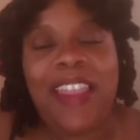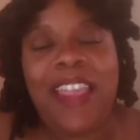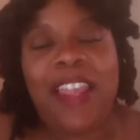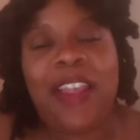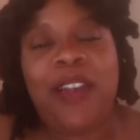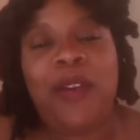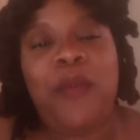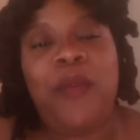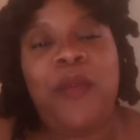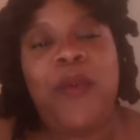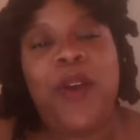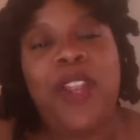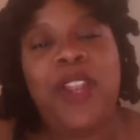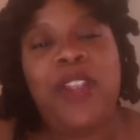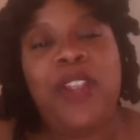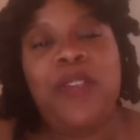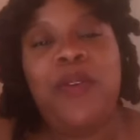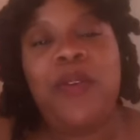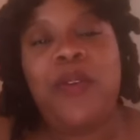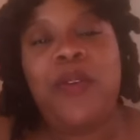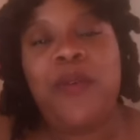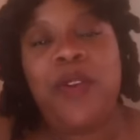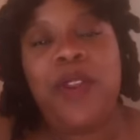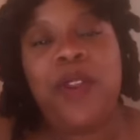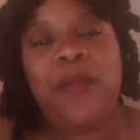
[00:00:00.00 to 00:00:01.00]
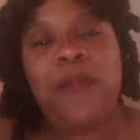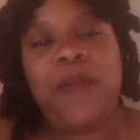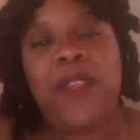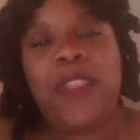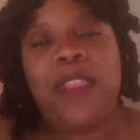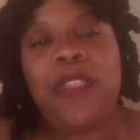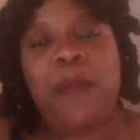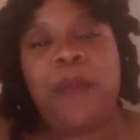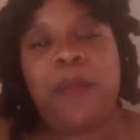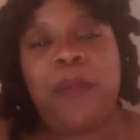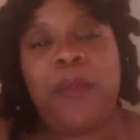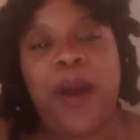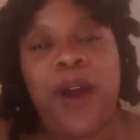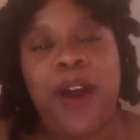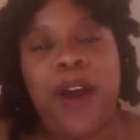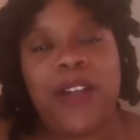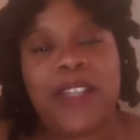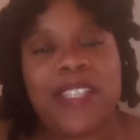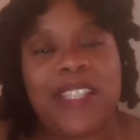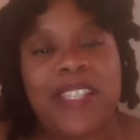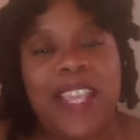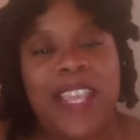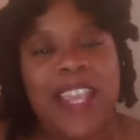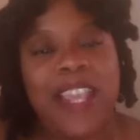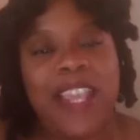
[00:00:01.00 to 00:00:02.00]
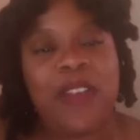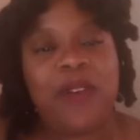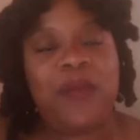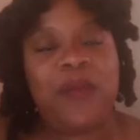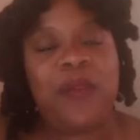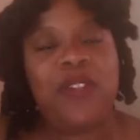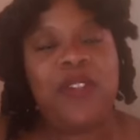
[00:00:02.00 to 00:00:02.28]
Like, what are you going to be the boss in?